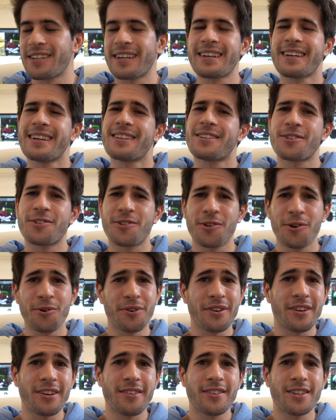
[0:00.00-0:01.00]
I get so
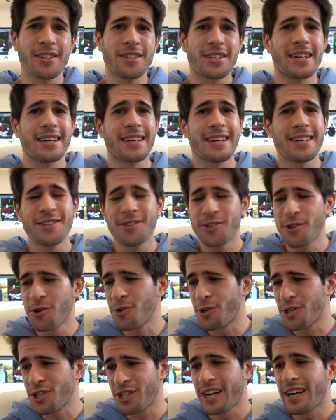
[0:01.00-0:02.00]
nervous, I get so
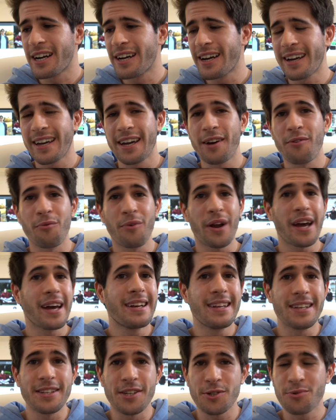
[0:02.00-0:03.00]
shy, I get
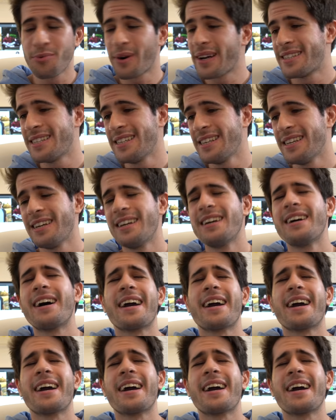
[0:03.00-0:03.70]
red and sweaty.